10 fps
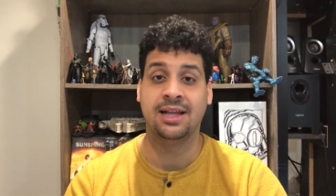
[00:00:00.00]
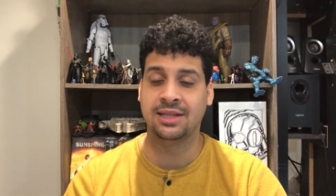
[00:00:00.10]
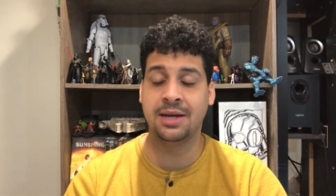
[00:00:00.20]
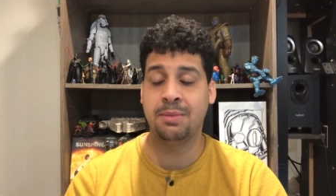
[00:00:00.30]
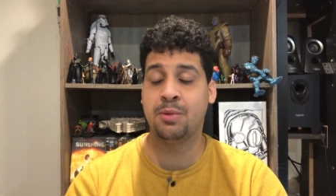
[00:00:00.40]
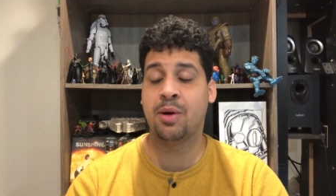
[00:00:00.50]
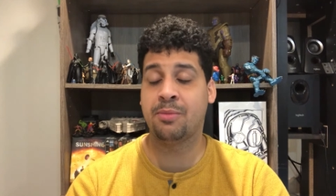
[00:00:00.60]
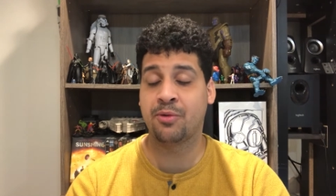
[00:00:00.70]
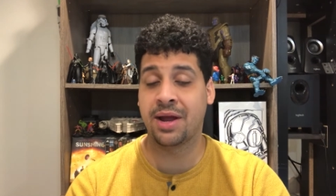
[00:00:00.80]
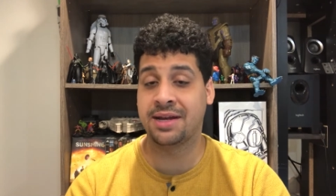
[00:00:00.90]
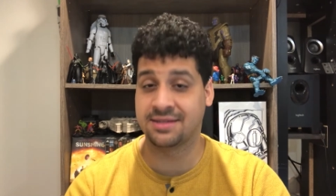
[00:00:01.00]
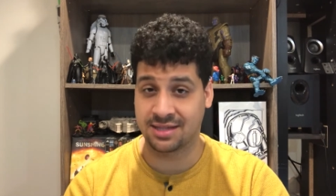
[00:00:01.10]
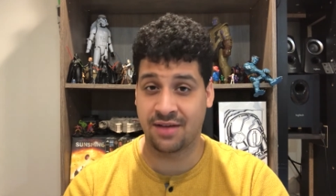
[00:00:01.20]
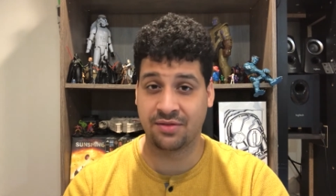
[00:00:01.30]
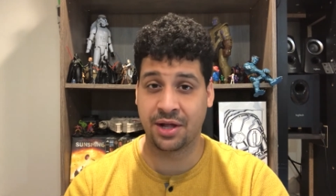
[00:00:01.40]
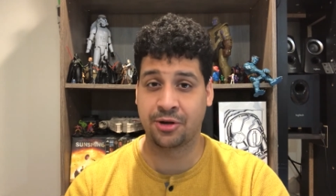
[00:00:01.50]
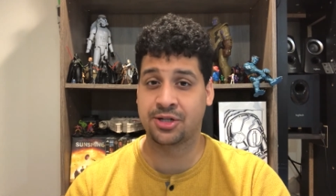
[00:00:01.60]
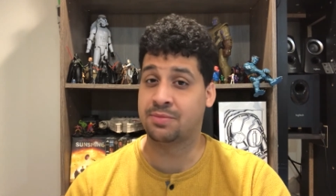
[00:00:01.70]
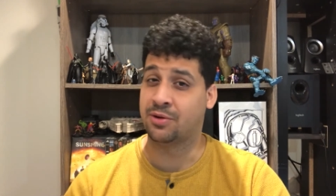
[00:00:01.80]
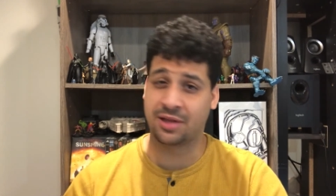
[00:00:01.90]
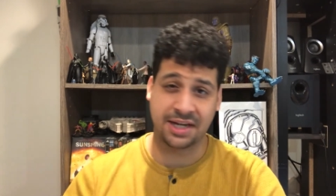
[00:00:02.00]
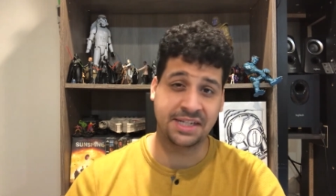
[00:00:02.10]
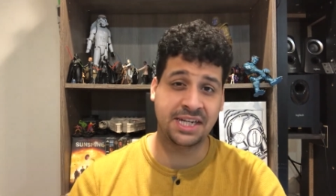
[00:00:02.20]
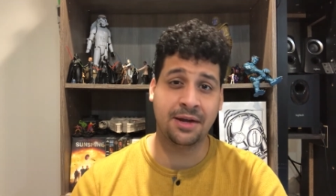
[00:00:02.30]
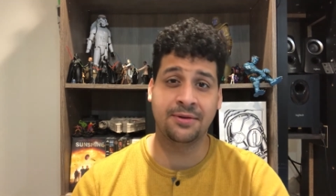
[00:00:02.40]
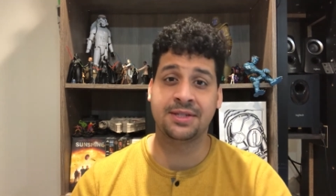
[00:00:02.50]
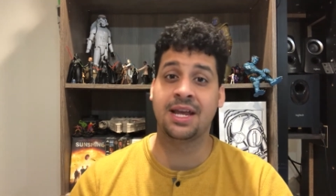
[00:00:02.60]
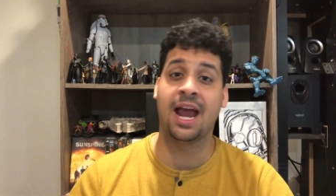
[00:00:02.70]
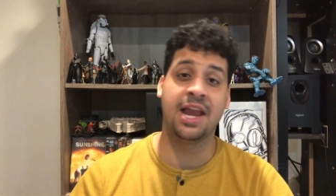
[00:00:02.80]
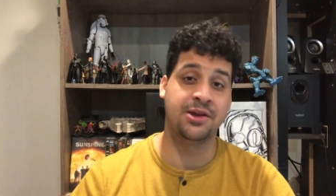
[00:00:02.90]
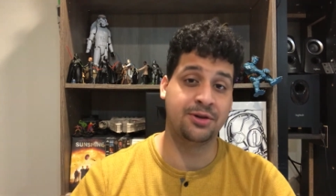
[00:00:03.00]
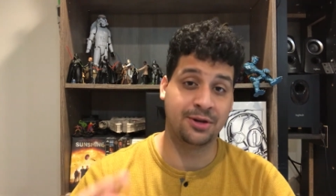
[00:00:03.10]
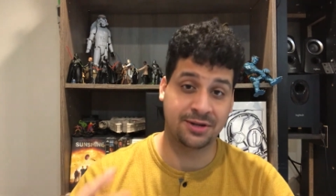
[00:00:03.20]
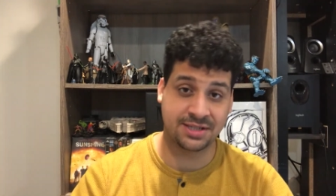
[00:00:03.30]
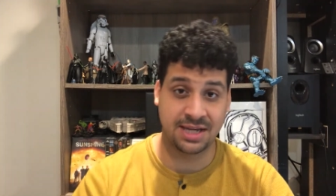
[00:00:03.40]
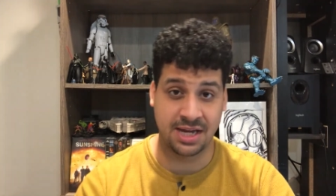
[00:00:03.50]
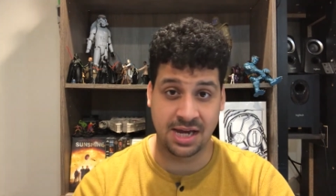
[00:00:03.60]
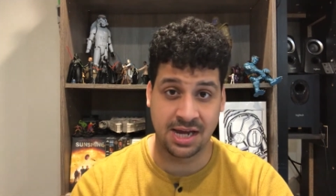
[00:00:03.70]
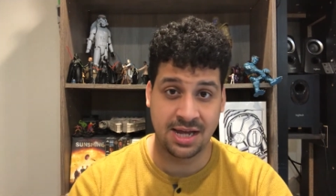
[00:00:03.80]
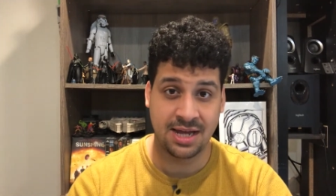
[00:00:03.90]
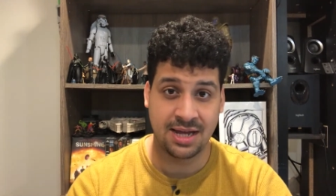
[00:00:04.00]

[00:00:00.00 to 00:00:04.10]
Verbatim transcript: Lin-Manuel Miranda's love letter to both Latinos and New York City.